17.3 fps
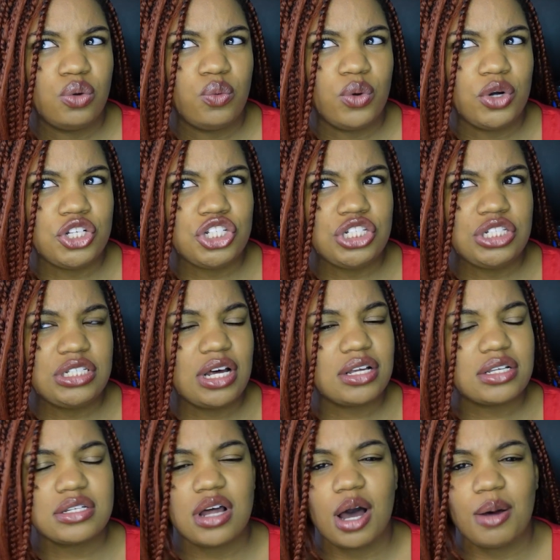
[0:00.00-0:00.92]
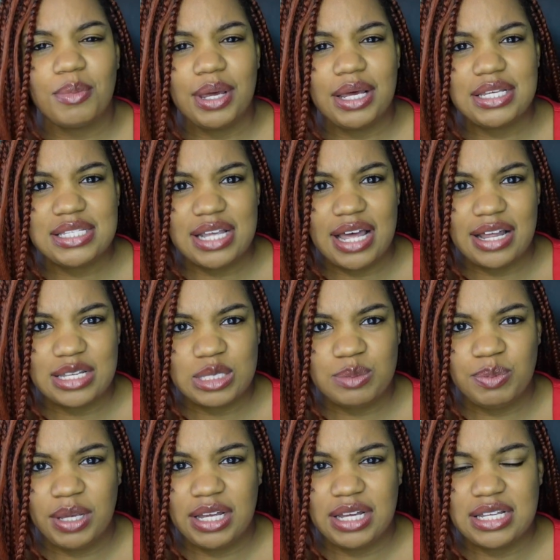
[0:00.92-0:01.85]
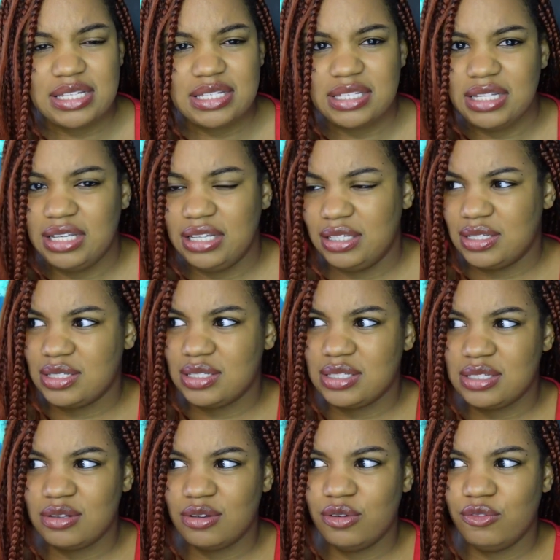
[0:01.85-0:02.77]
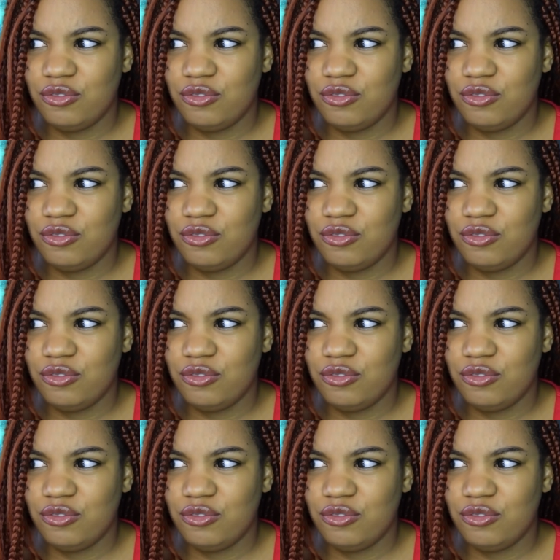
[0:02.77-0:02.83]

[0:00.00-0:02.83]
which does not make sense because he's